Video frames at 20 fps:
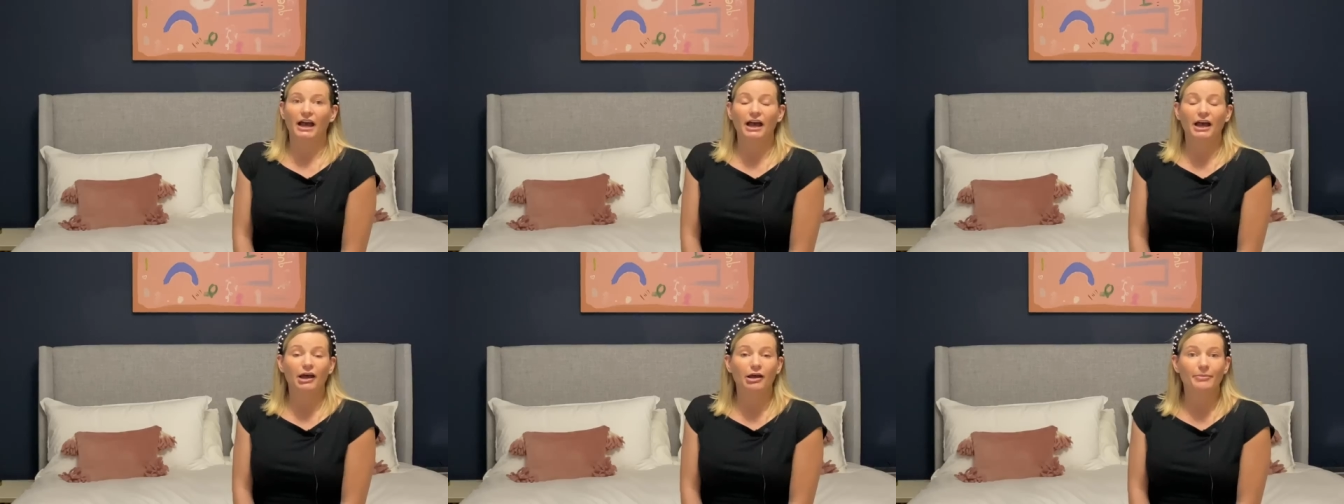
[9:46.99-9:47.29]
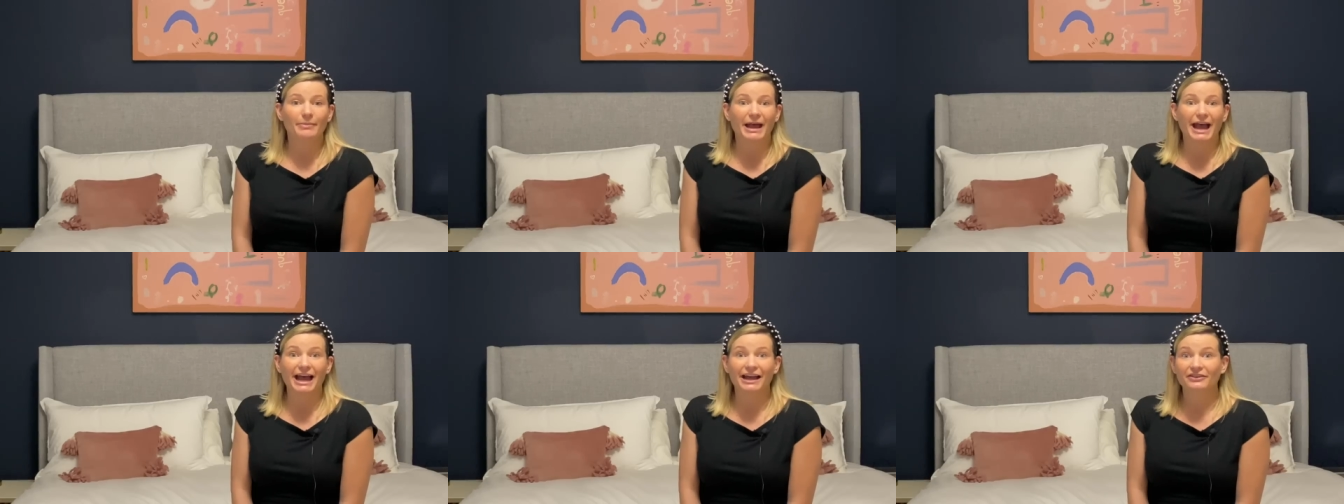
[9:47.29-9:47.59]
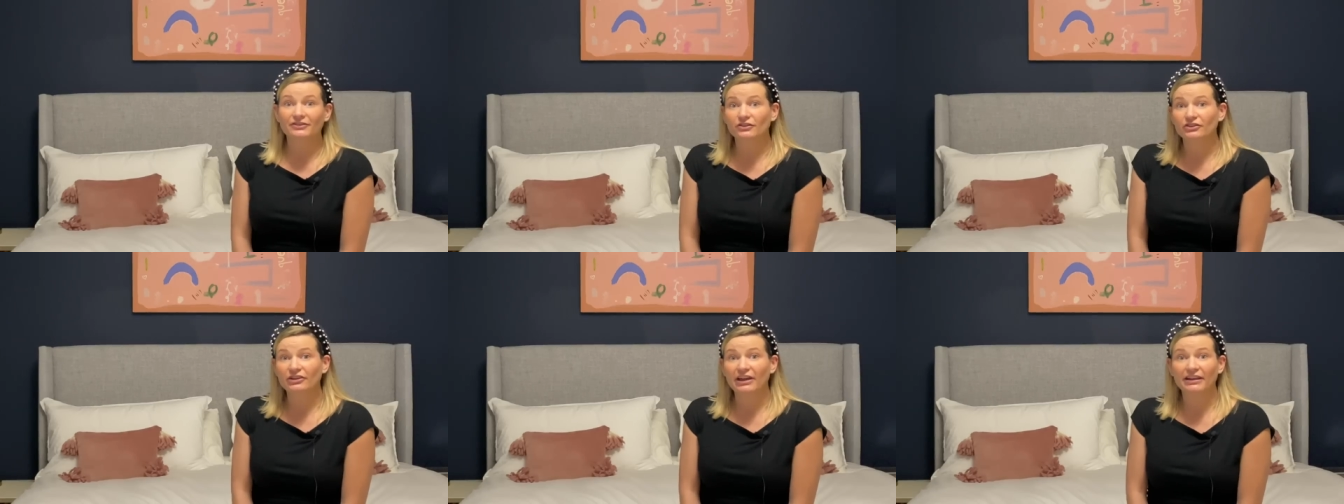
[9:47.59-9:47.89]
um, as
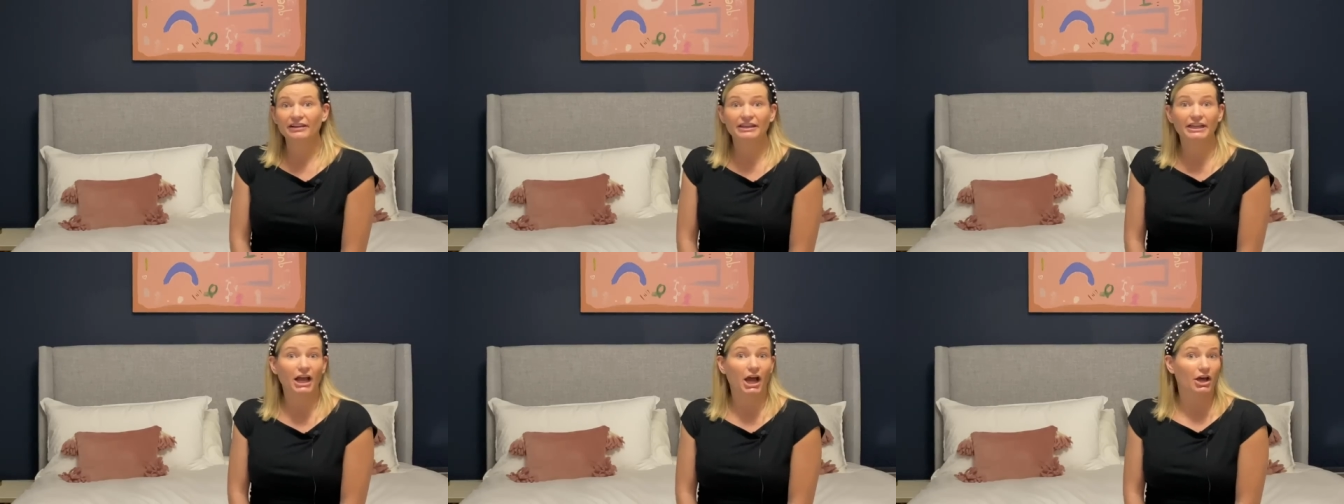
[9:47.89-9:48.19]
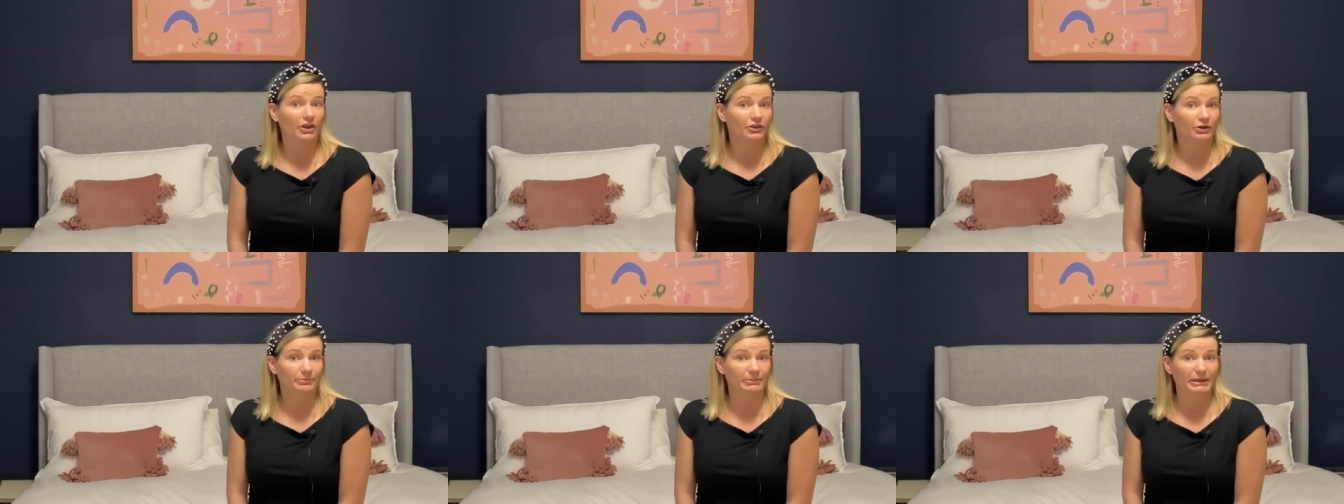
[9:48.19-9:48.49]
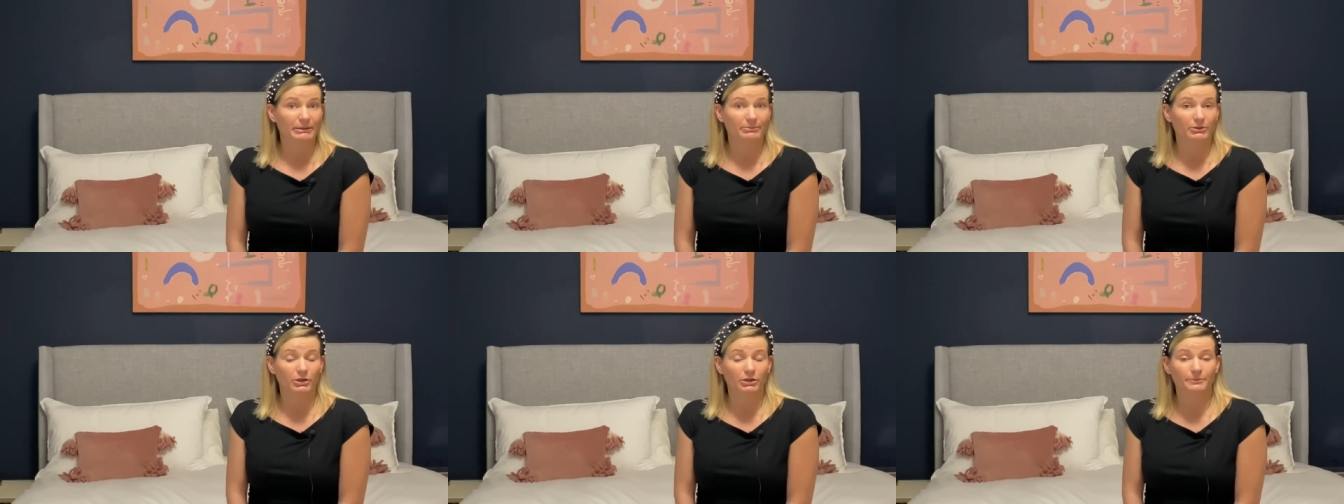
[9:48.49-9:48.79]
for telling other
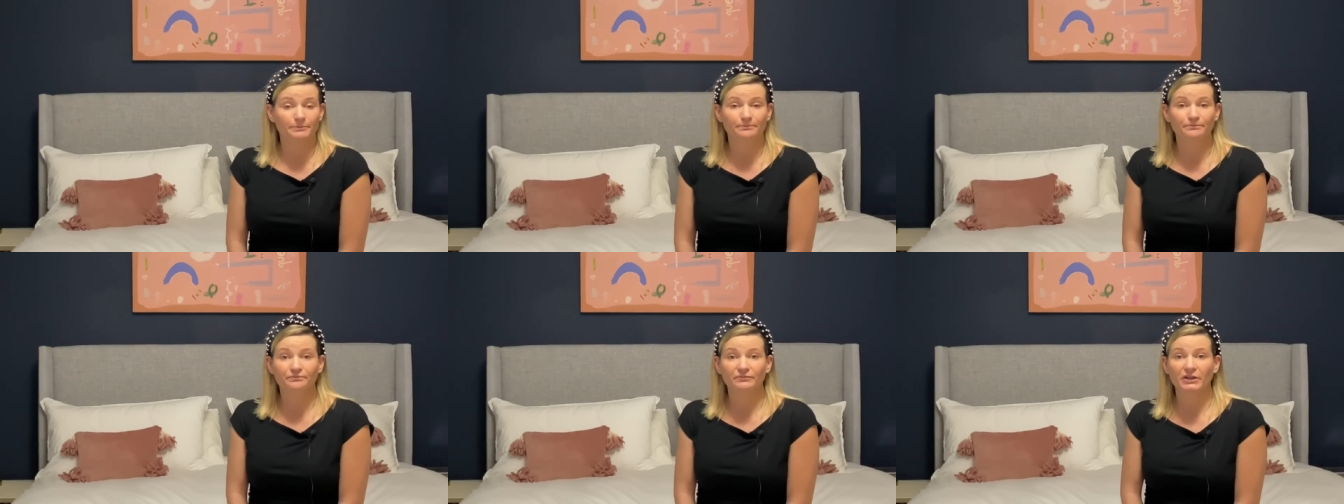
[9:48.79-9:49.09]
people,